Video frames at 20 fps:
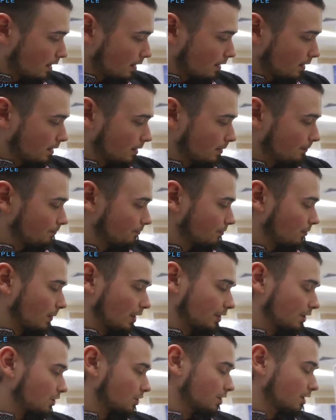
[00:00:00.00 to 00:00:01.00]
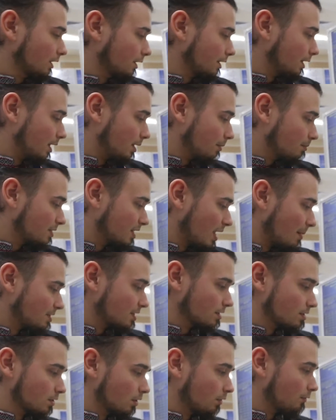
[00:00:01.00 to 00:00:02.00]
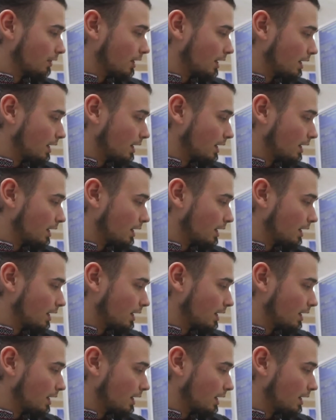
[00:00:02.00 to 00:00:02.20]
um, additional limbs, absence of